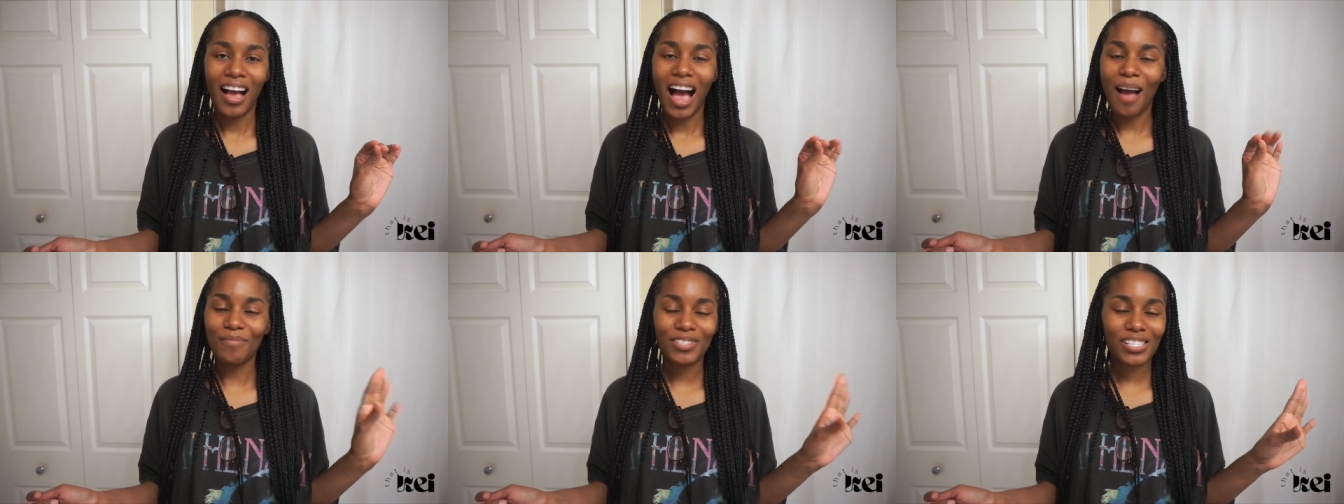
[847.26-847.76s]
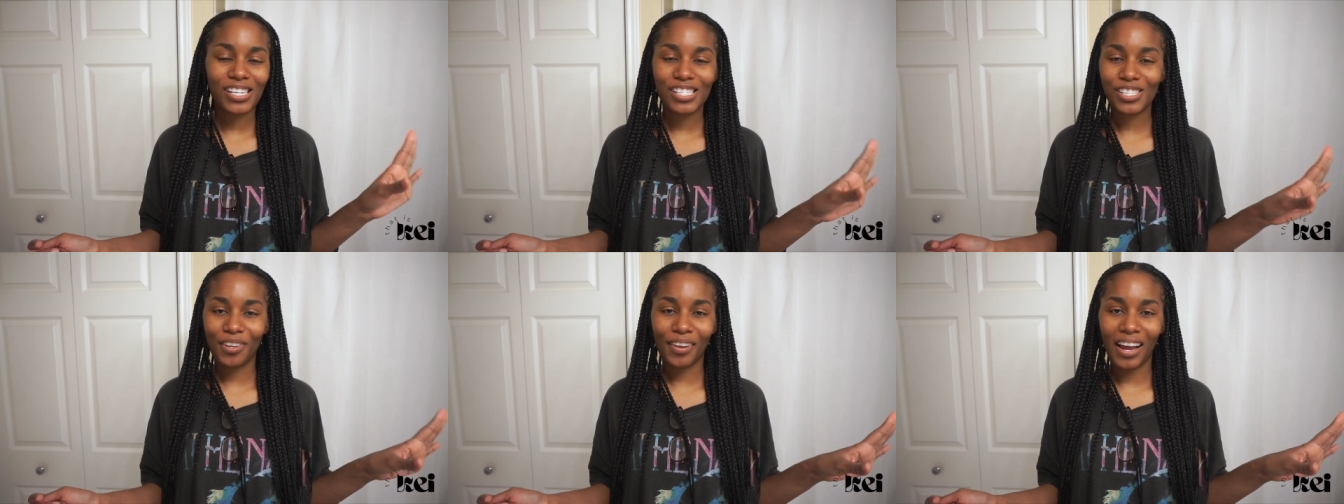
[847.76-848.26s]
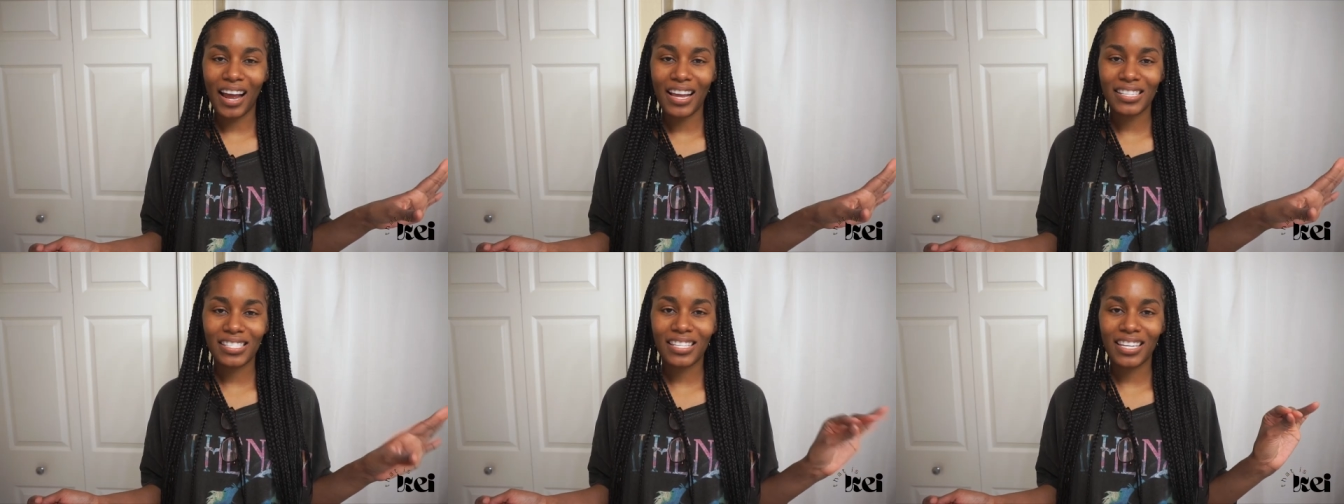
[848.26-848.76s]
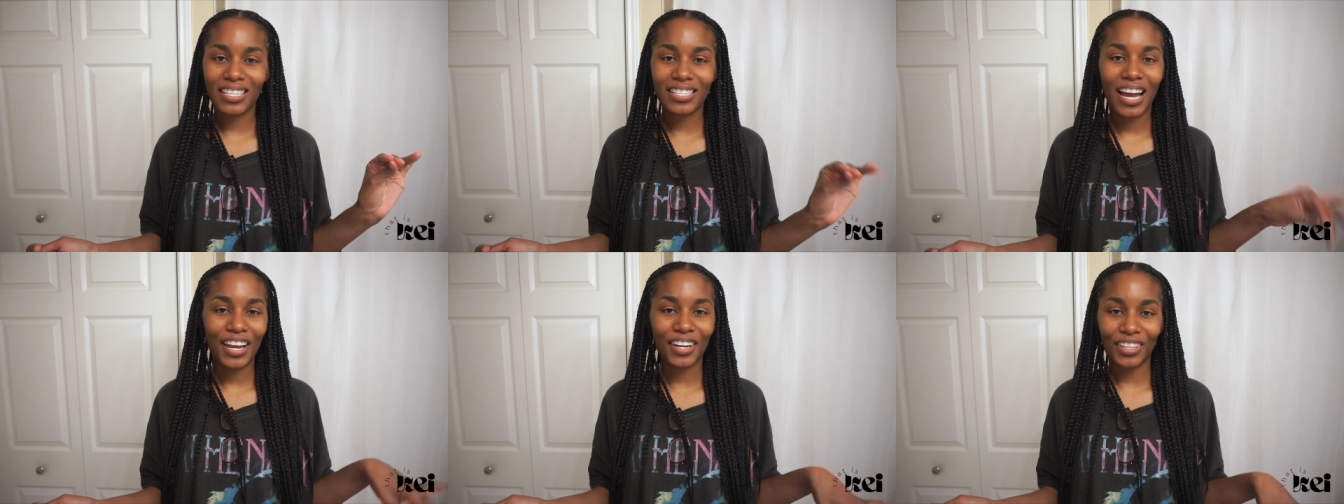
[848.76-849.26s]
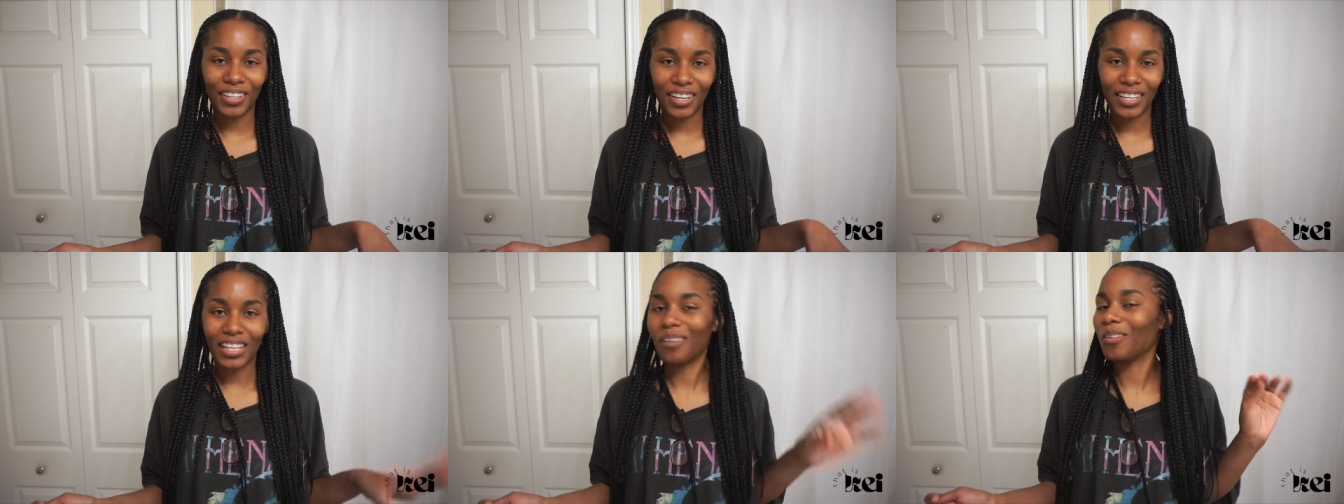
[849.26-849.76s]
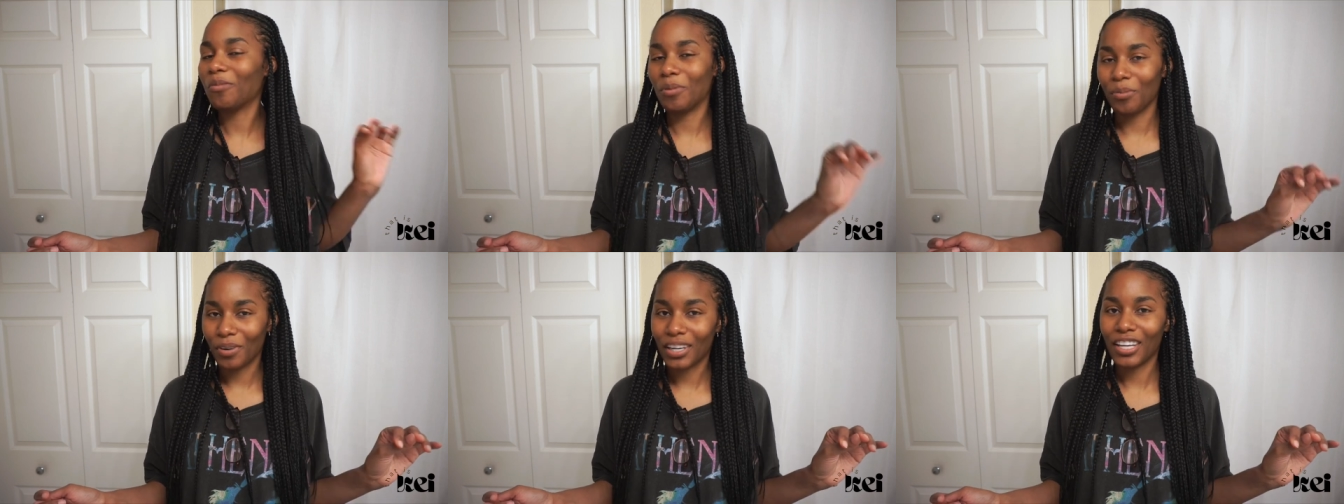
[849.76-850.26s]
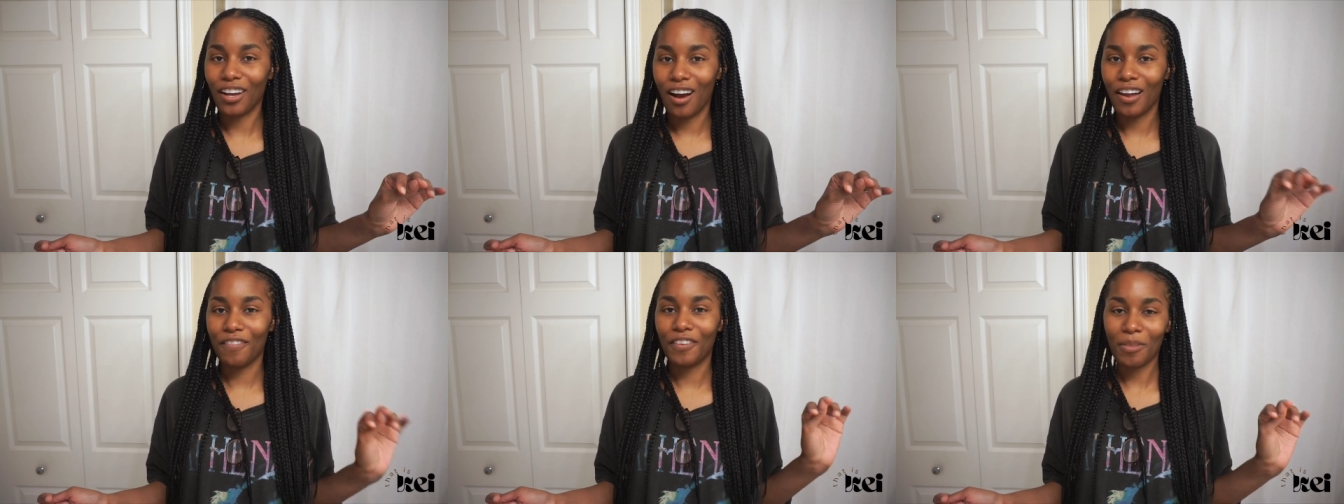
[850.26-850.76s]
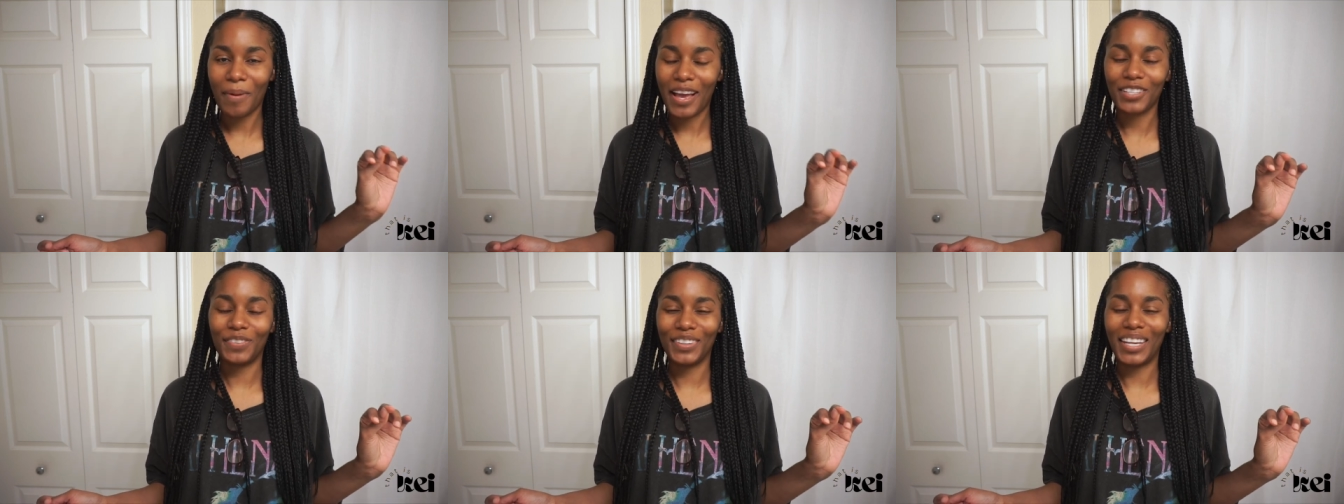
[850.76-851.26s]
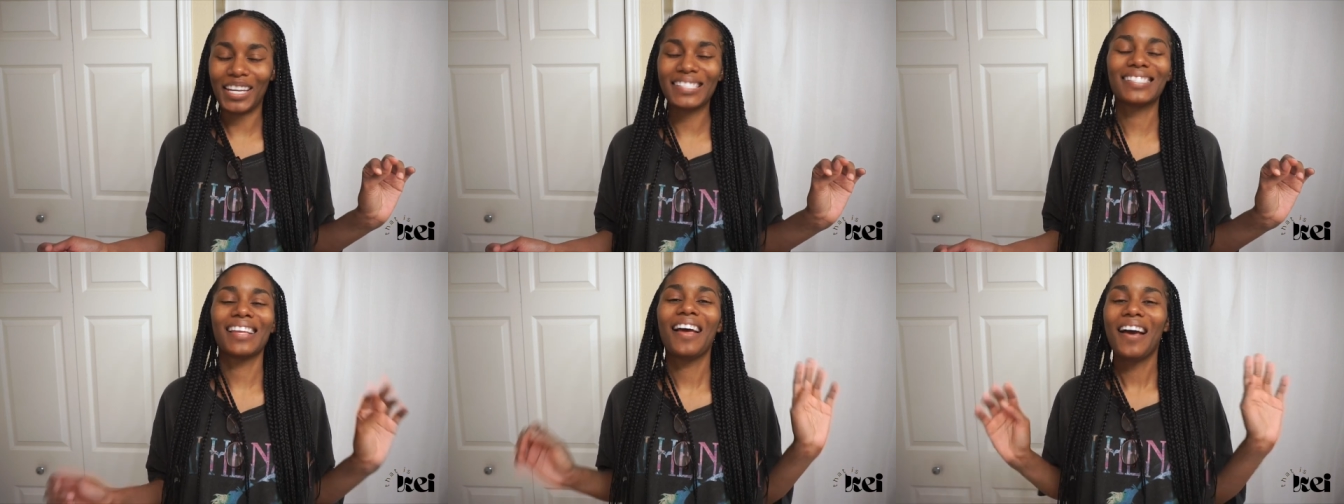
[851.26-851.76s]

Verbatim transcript: I'm just gonna show you guys the entire look that we've been working on for the past few days.